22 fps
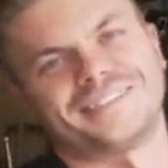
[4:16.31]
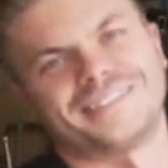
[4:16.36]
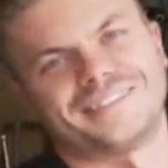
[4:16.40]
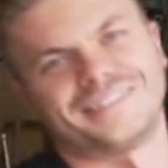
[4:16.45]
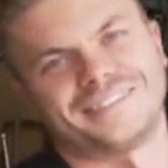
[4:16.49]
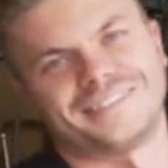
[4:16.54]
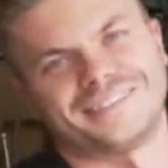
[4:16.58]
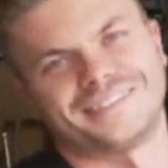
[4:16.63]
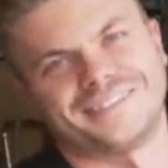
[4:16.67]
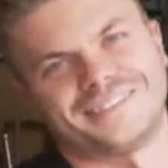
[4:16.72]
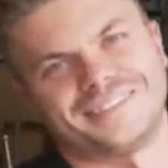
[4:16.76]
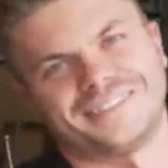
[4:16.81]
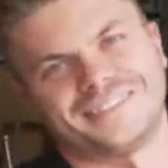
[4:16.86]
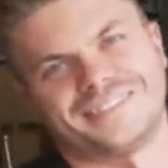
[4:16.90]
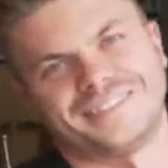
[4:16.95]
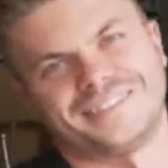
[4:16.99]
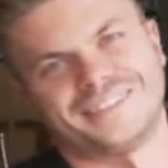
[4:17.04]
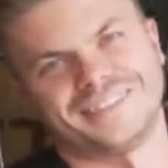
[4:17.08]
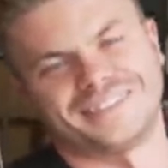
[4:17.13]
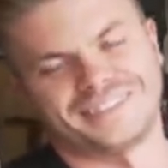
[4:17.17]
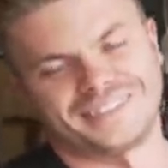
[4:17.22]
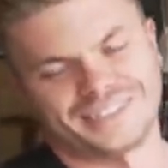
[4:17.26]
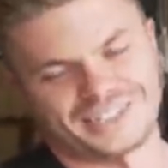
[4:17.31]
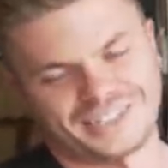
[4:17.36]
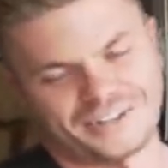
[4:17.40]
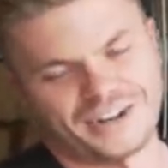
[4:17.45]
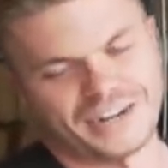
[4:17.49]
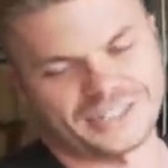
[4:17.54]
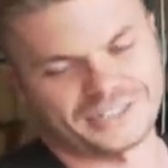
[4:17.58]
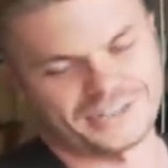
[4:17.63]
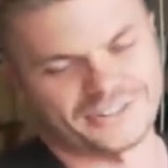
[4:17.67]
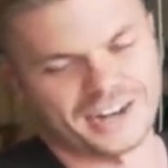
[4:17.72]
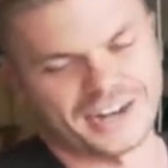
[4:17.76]
Cracked a radiator.
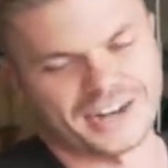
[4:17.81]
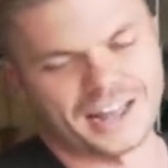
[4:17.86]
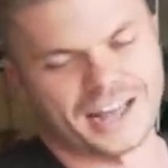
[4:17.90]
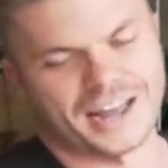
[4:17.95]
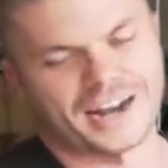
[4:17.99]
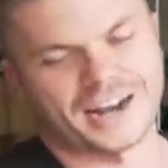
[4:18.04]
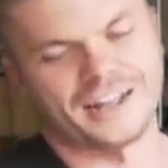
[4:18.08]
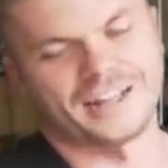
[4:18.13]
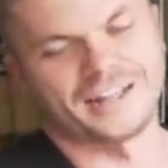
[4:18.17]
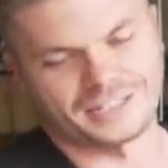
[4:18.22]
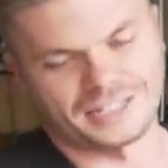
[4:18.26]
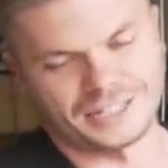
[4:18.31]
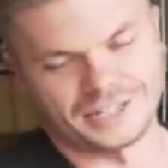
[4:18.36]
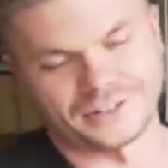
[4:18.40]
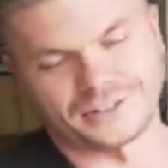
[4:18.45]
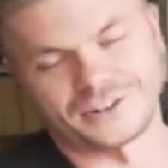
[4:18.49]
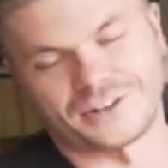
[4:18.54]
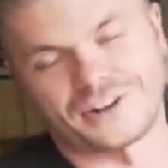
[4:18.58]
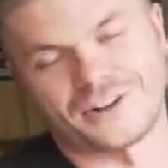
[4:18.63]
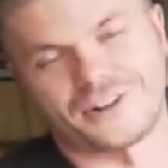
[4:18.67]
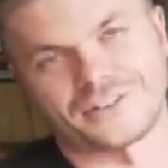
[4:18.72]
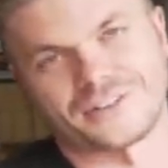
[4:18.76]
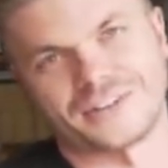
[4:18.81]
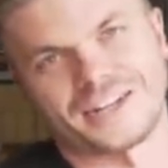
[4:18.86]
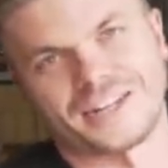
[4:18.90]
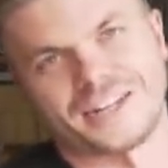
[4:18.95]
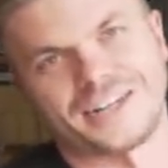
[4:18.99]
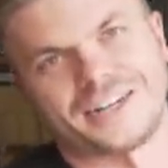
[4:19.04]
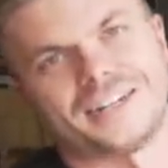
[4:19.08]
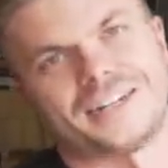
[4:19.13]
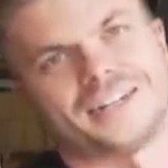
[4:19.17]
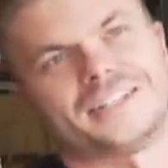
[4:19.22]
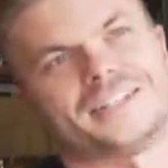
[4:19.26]
Cracked the radiator, killed an
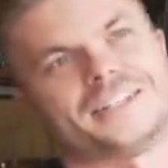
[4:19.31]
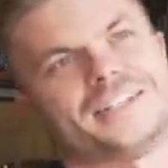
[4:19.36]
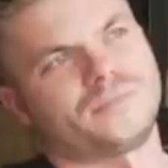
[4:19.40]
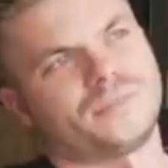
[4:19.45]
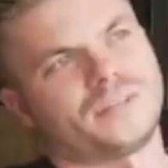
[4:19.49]
alternator.